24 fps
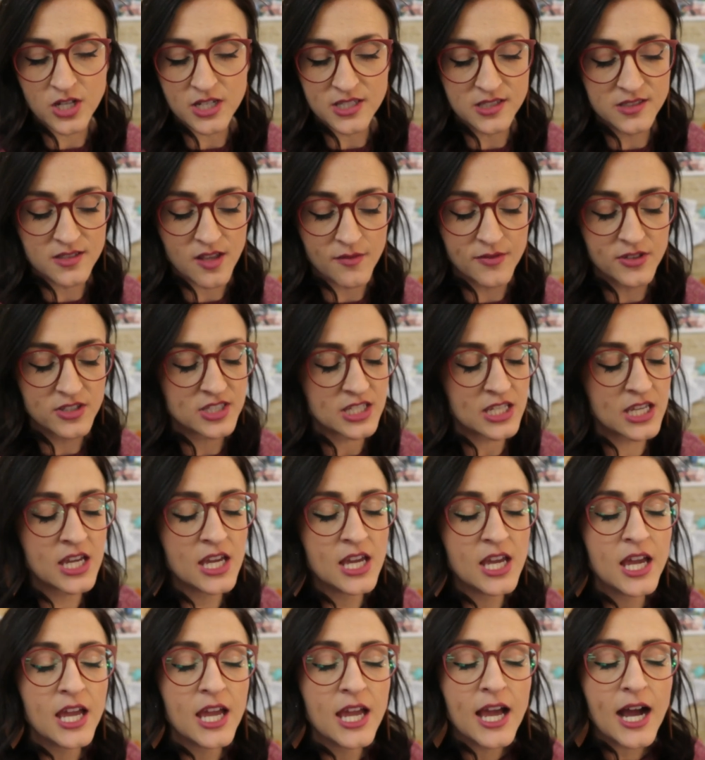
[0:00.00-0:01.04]
classes, obviously.
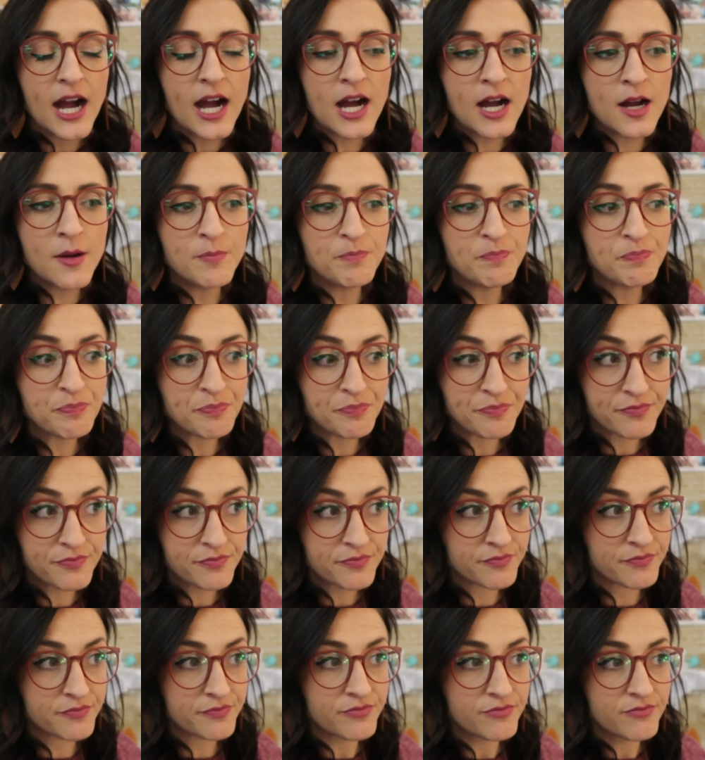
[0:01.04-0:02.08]
Um,
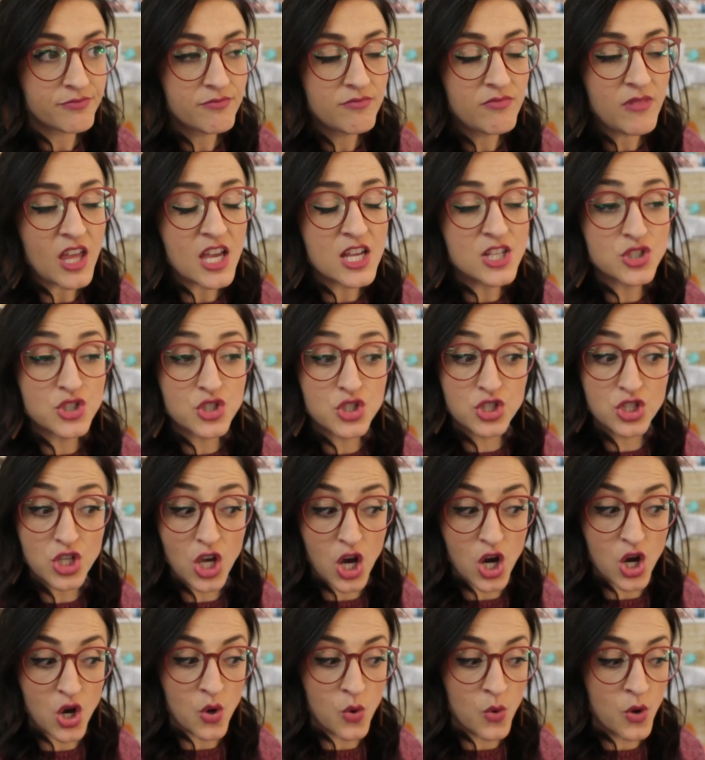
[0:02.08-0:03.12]
and
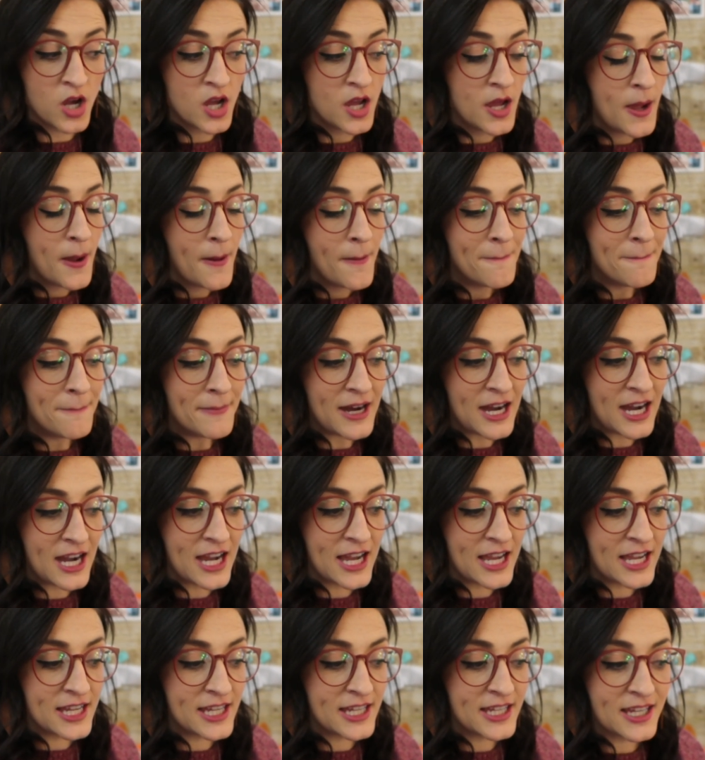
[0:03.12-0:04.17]
so
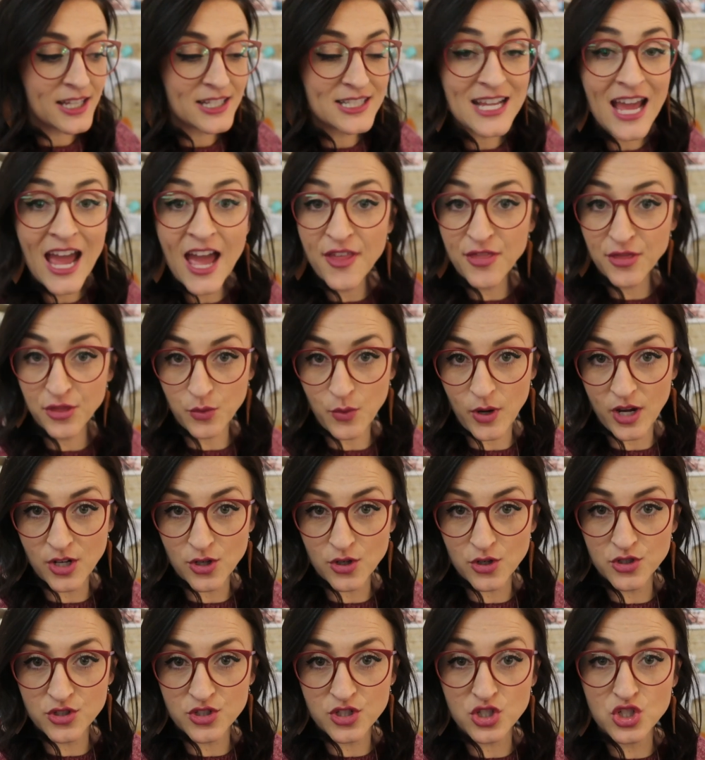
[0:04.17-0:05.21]
my tenth
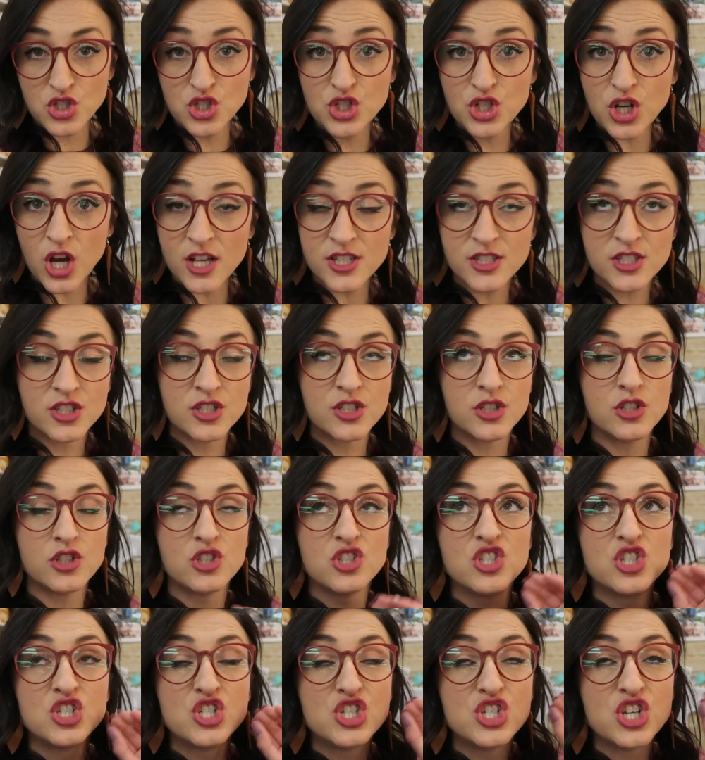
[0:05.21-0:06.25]
graders just
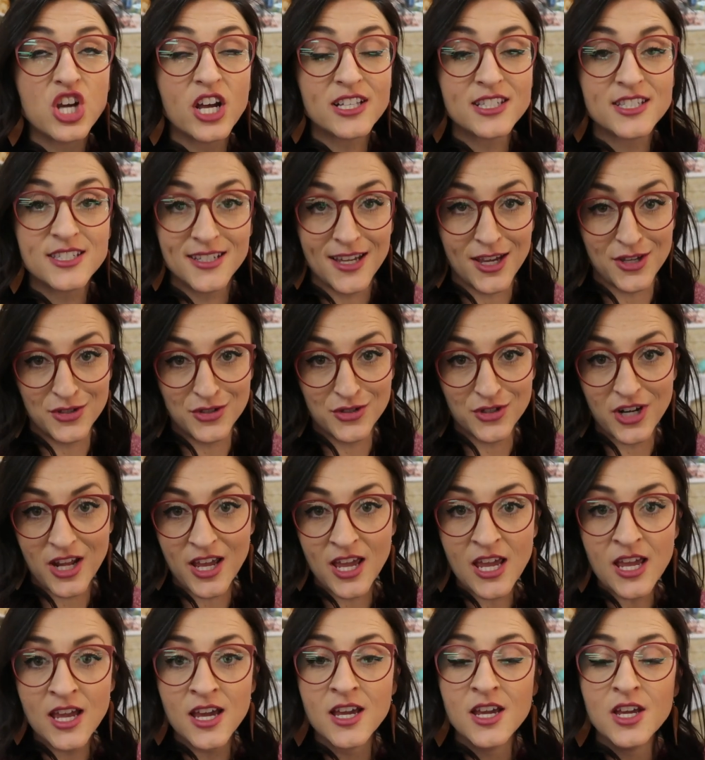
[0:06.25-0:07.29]
just
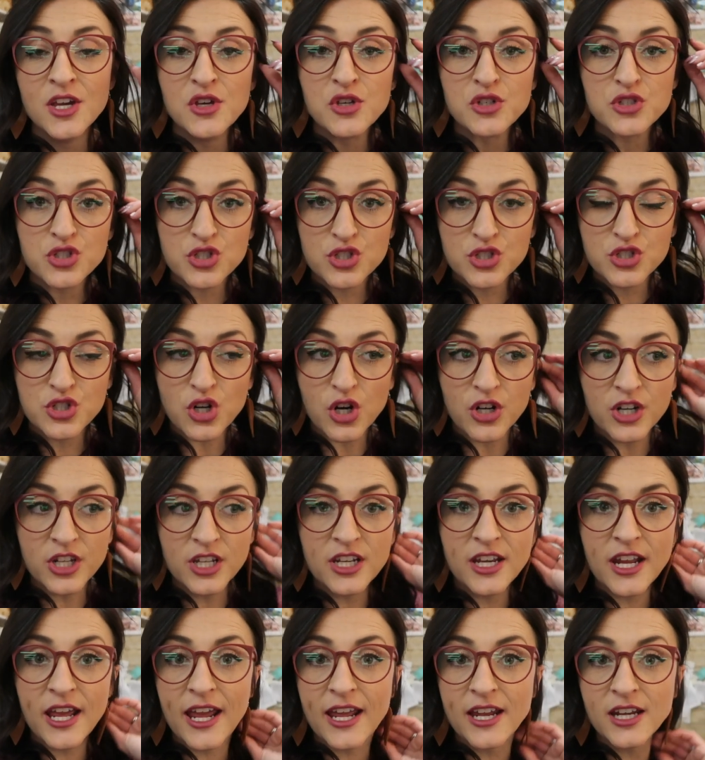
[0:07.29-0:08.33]
yesterday
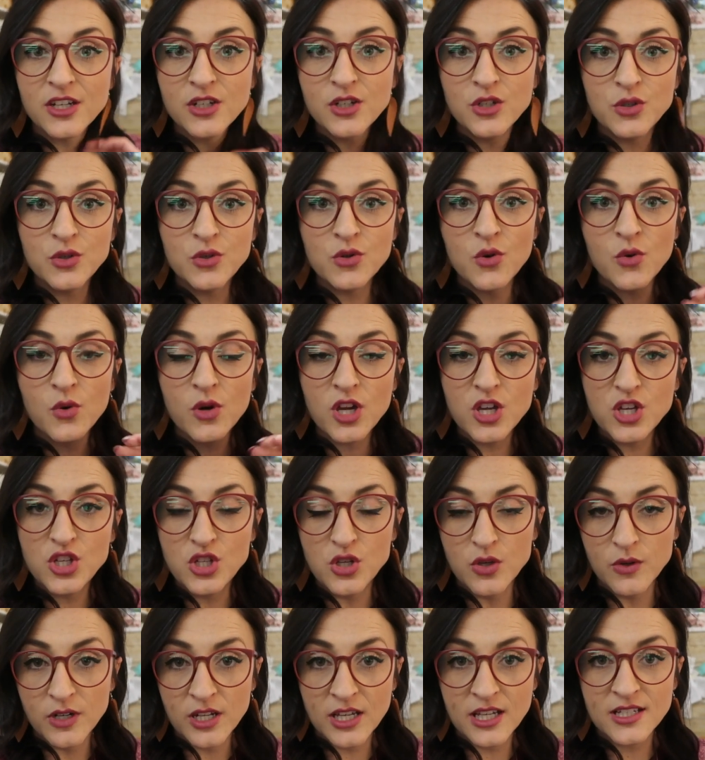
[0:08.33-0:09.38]
started a new
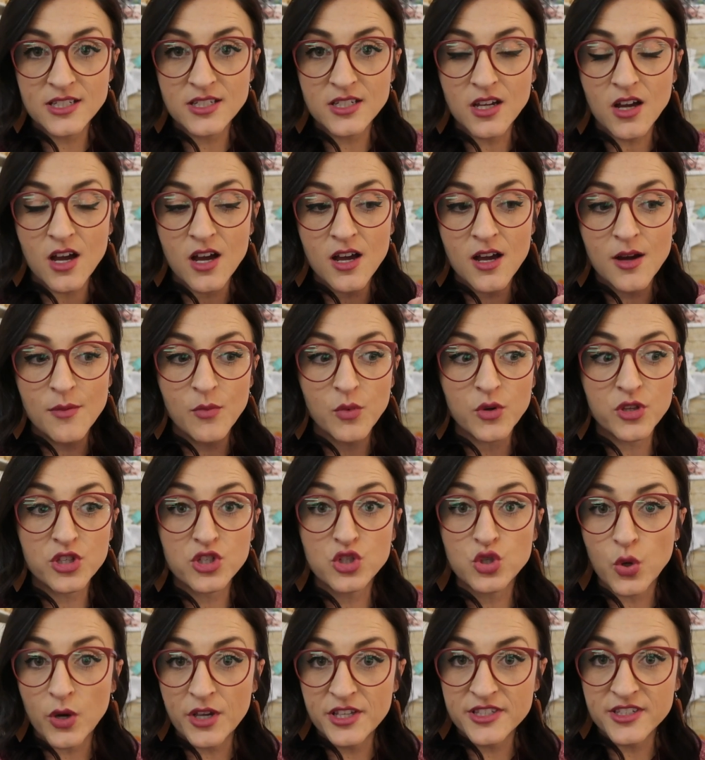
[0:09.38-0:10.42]
unit um, with
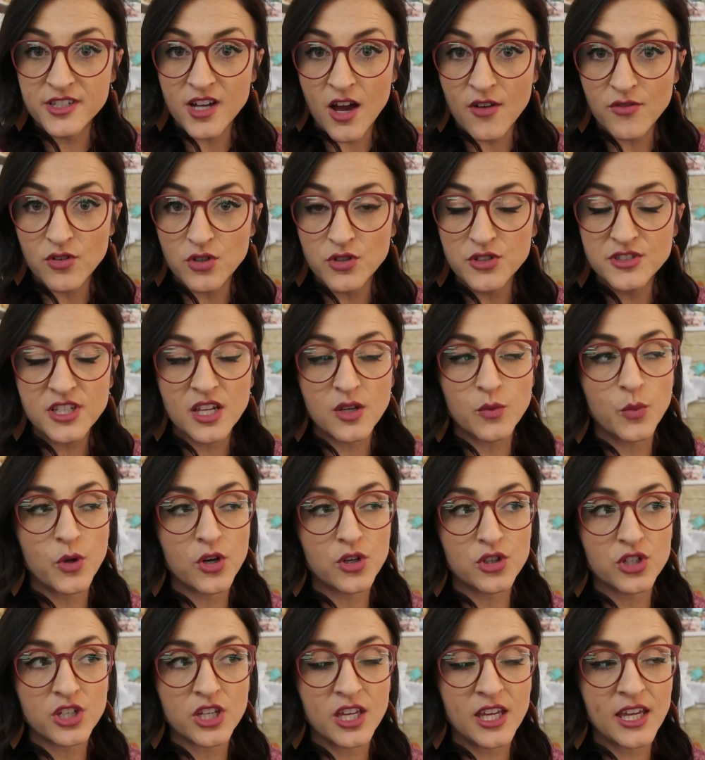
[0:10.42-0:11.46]
choice novels, and
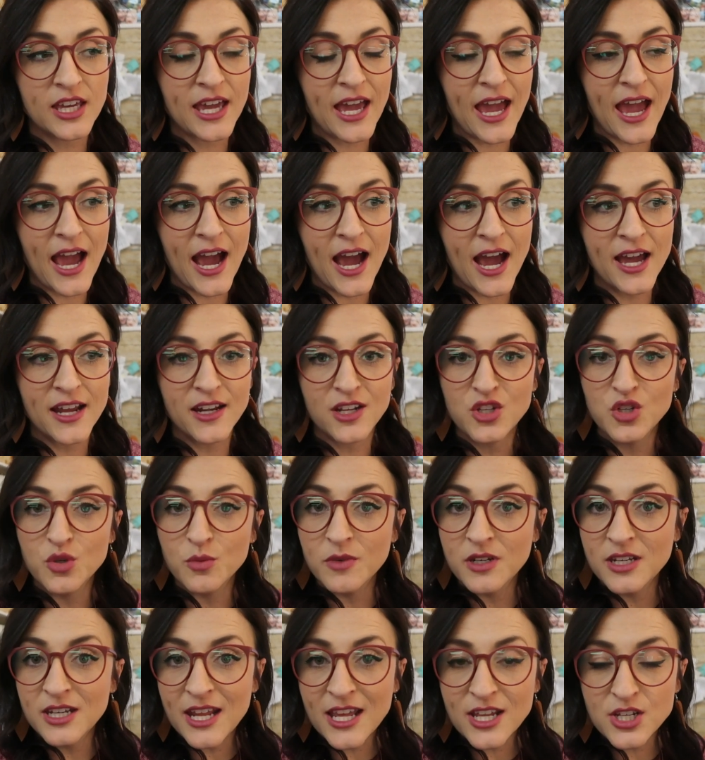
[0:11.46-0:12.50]
we are looking at
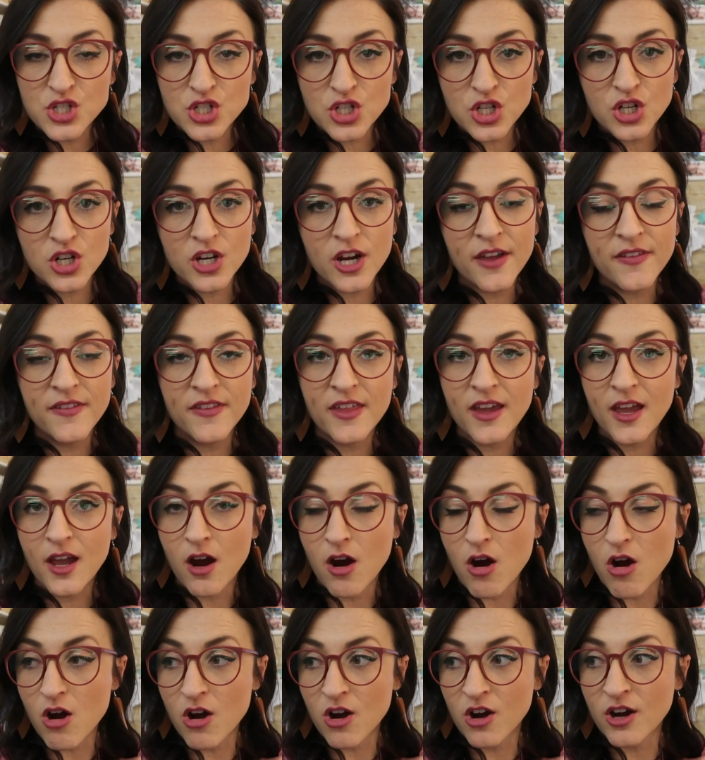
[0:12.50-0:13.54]
human nature, and they
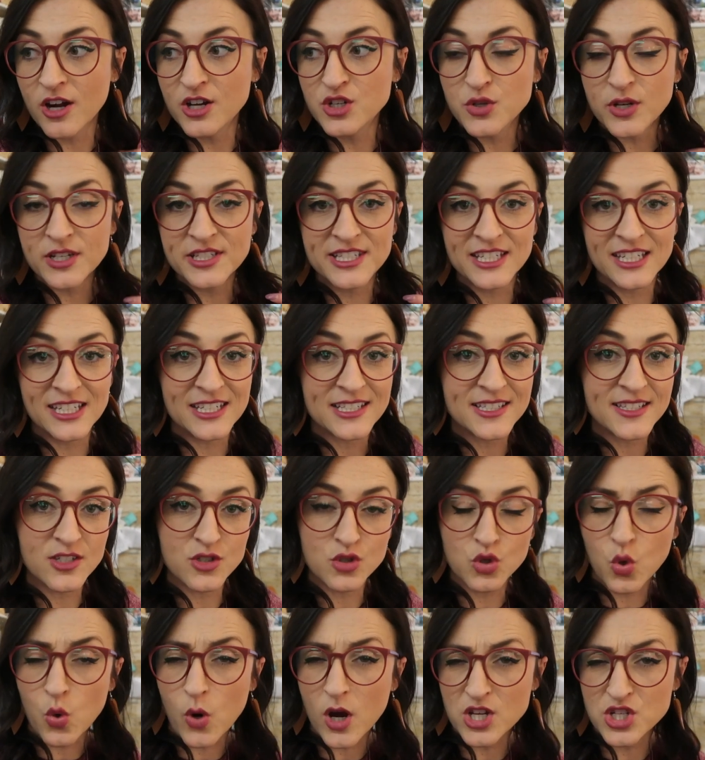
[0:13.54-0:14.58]
are addressing an
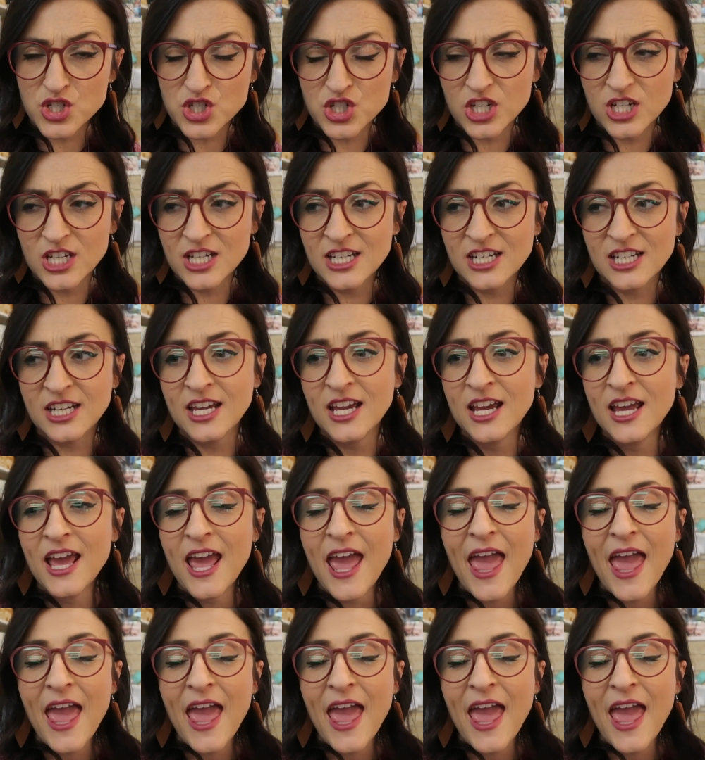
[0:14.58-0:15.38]
essential question.